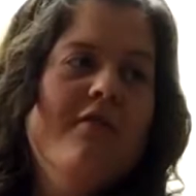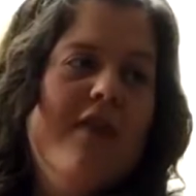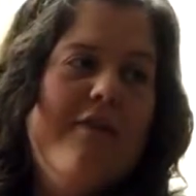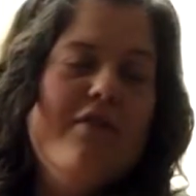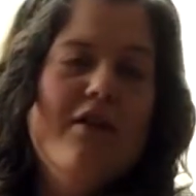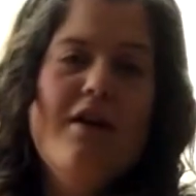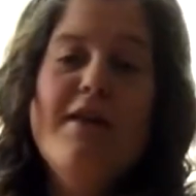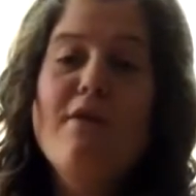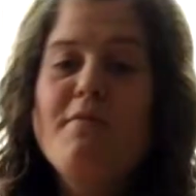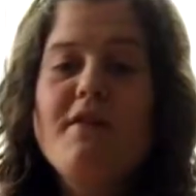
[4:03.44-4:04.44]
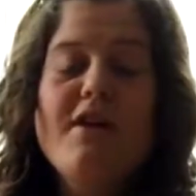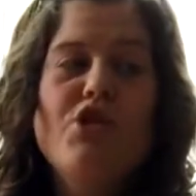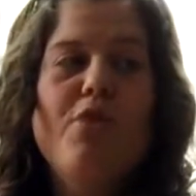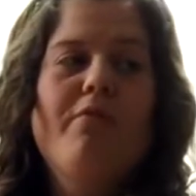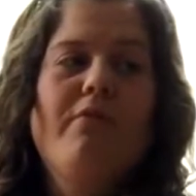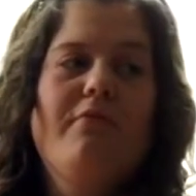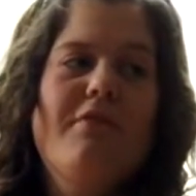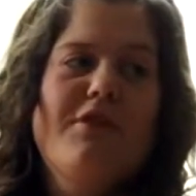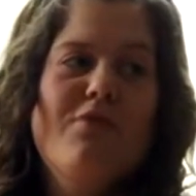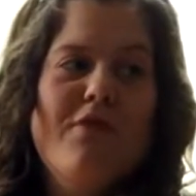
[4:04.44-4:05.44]
everything, and that would be their job.
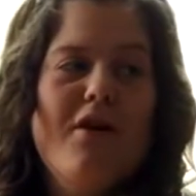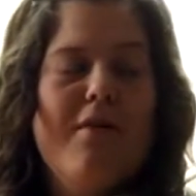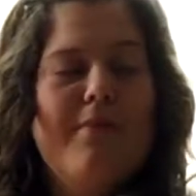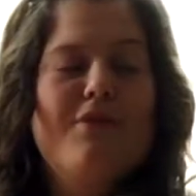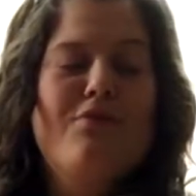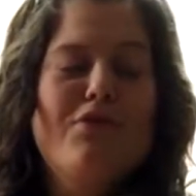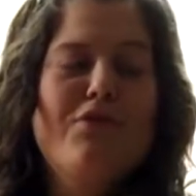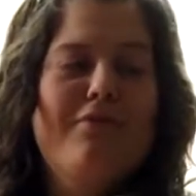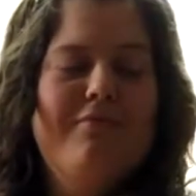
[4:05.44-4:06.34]
That's what the harpist would do.